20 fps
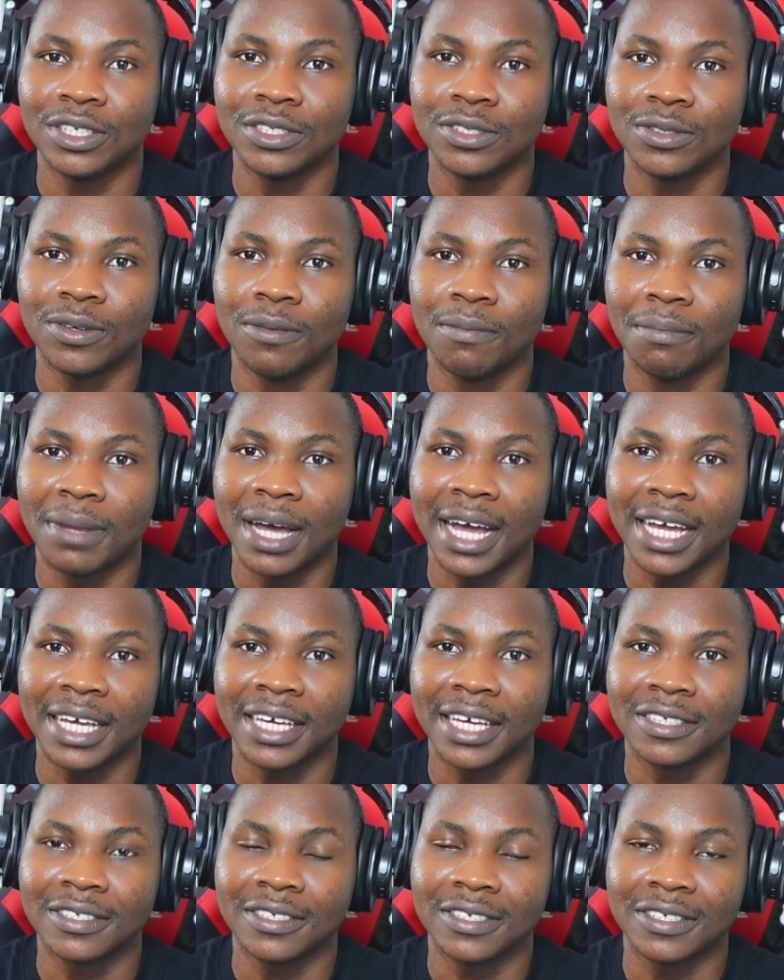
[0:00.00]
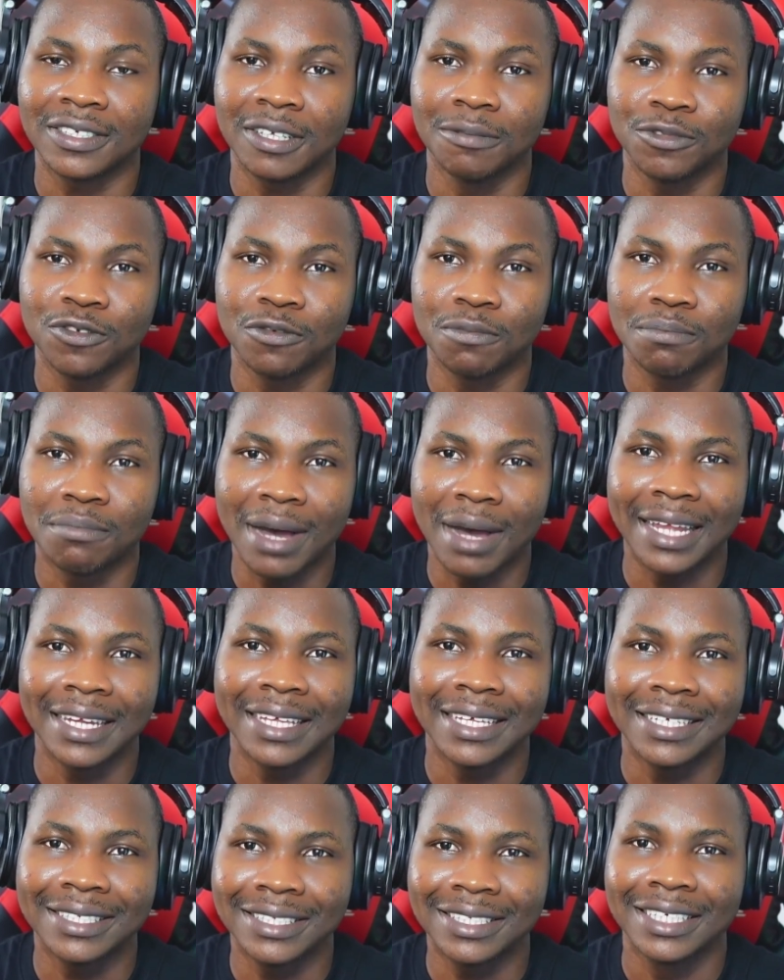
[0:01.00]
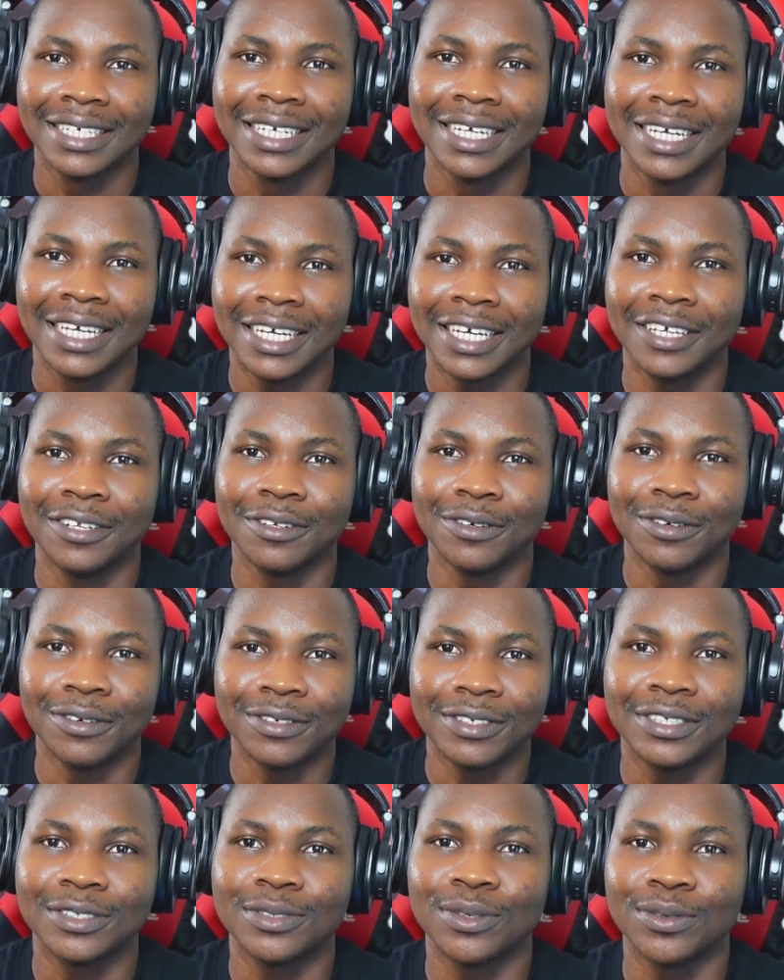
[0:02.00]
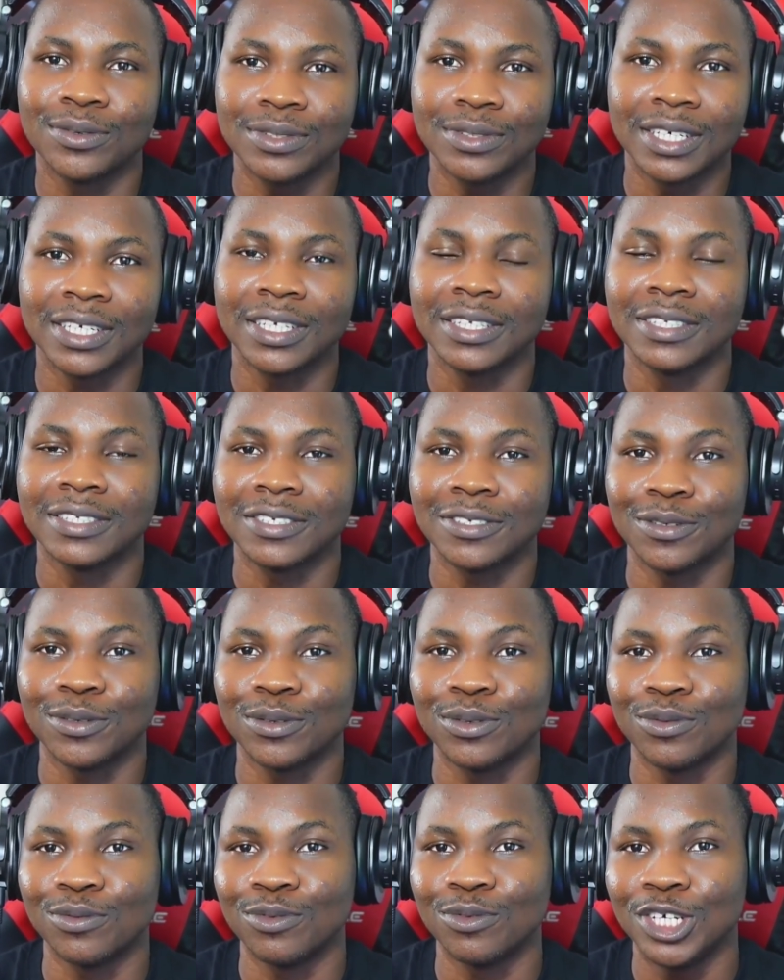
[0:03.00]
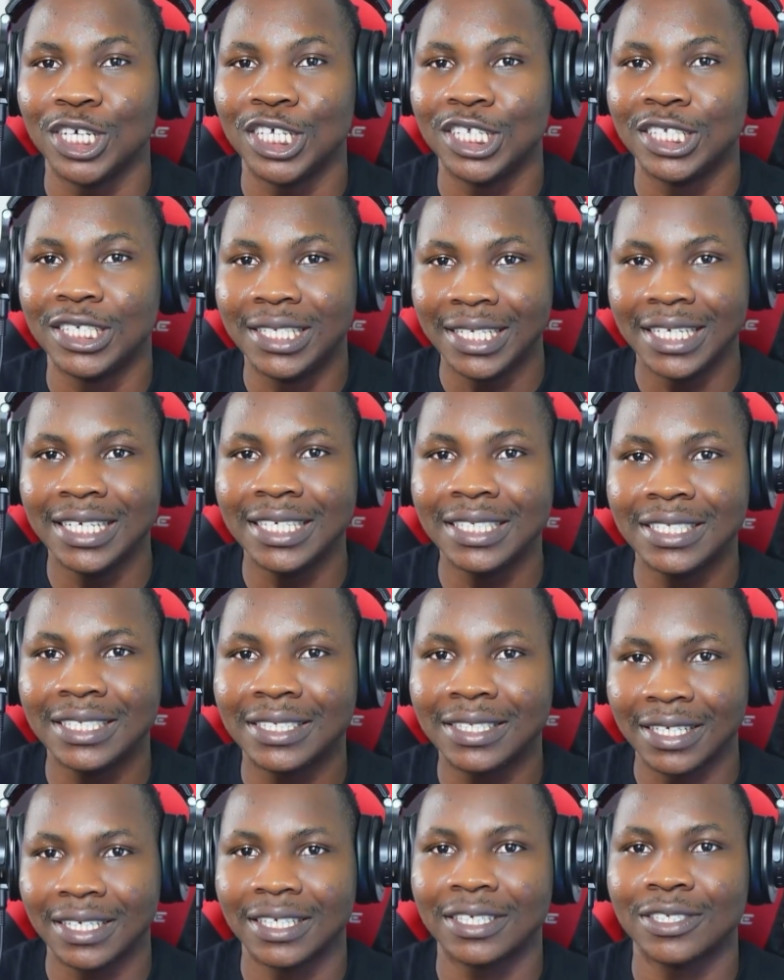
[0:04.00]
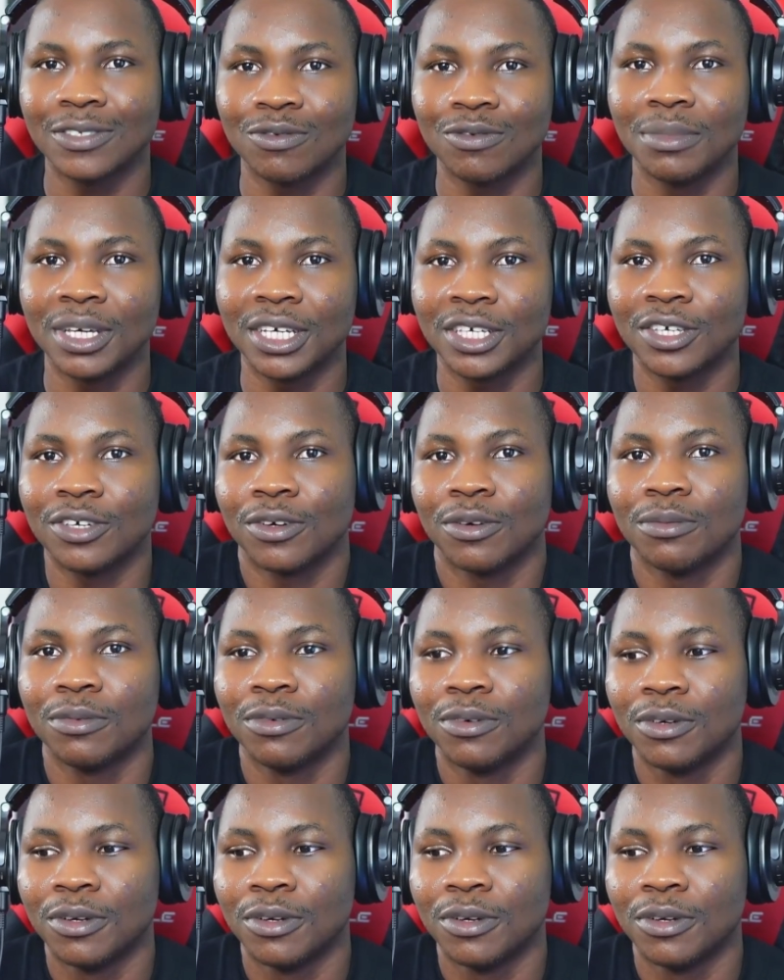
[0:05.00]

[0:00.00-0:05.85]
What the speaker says: own backend system to manage this whole thing. So these things will make it